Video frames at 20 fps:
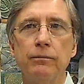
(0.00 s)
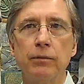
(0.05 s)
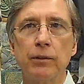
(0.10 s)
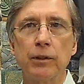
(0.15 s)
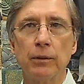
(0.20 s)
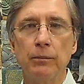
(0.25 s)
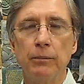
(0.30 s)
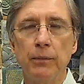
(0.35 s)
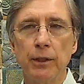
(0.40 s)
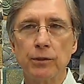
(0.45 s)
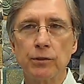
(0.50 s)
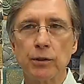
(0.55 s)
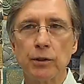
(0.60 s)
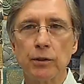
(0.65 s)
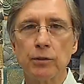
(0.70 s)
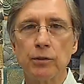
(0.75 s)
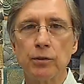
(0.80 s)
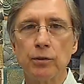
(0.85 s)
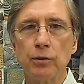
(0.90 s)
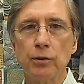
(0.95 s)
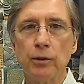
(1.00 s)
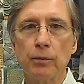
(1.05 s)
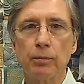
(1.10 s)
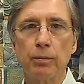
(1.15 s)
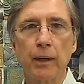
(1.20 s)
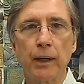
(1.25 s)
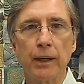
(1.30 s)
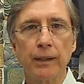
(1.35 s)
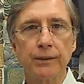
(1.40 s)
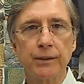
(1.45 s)
commission to the
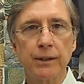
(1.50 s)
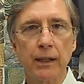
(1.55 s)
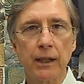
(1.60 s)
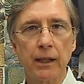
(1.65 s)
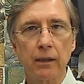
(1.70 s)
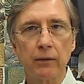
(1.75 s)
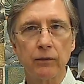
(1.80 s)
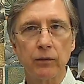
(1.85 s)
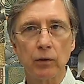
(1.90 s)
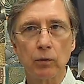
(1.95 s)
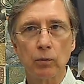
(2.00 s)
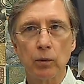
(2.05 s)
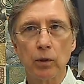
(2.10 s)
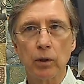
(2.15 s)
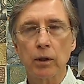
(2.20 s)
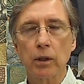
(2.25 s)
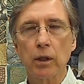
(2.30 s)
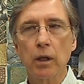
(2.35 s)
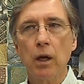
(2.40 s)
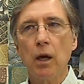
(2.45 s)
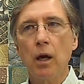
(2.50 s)
price tag of your work?